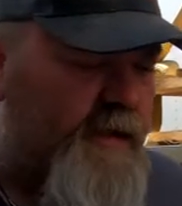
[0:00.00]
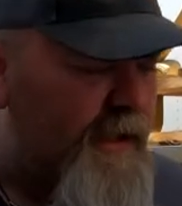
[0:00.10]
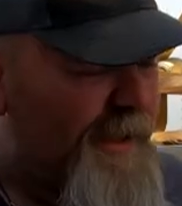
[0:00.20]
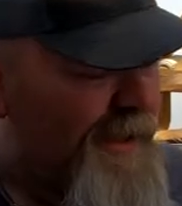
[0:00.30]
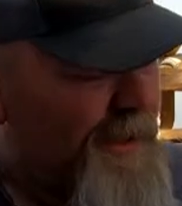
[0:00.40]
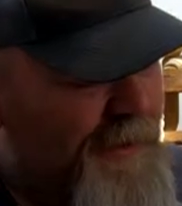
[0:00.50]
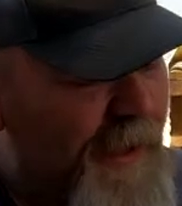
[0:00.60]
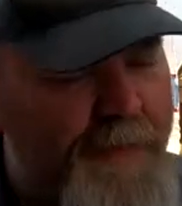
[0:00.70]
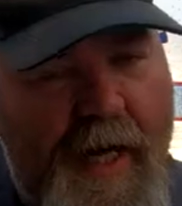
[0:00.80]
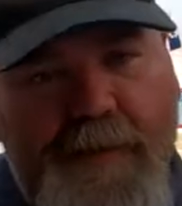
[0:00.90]
sauce.
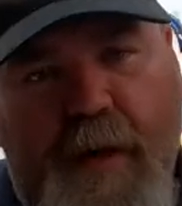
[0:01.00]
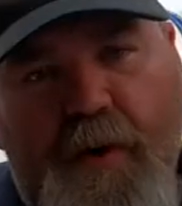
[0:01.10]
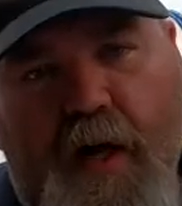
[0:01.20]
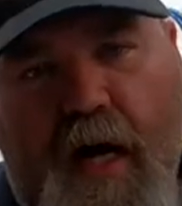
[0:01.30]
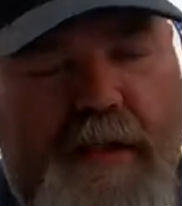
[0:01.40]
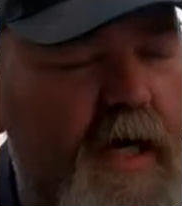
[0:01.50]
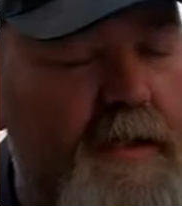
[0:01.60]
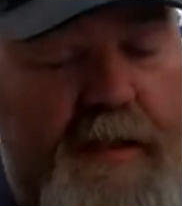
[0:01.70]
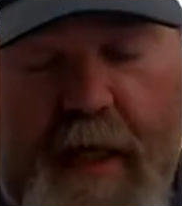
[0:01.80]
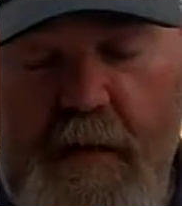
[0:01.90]
Sometimes I put hot
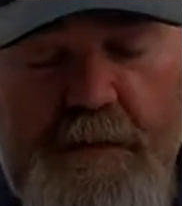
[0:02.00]
sauce